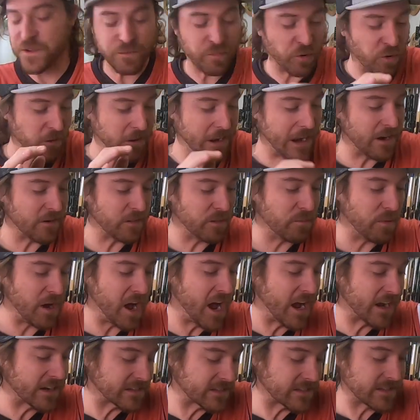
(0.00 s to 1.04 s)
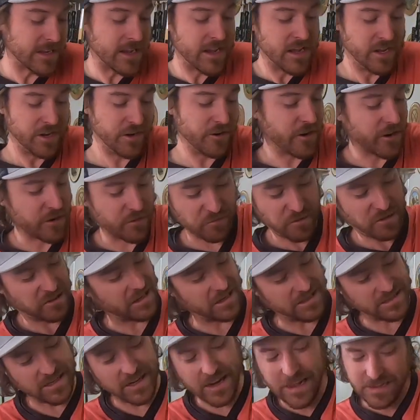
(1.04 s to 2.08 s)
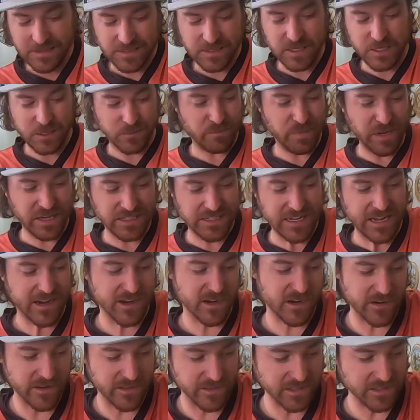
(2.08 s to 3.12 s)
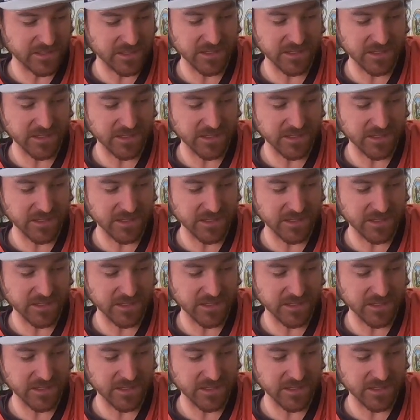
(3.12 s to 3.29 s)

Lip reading: you pull it out of the box, you're gonna realize that it has this big tag on it that